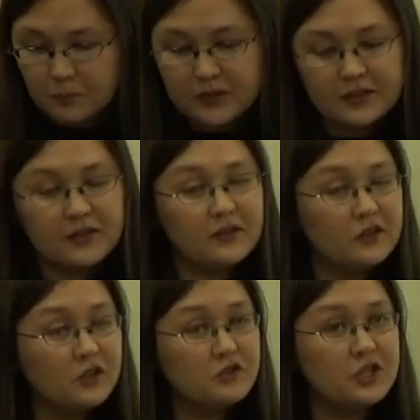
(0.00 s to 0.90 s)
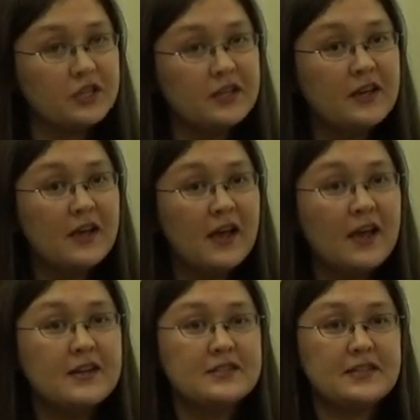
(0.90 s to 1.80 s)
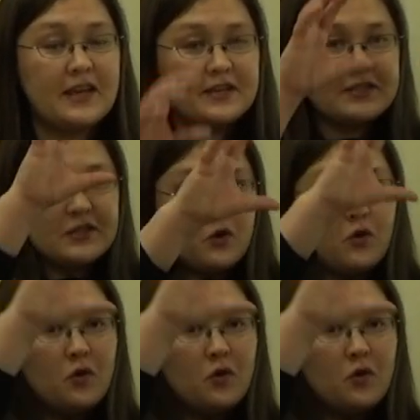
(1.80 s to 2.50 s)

But the conclusion takes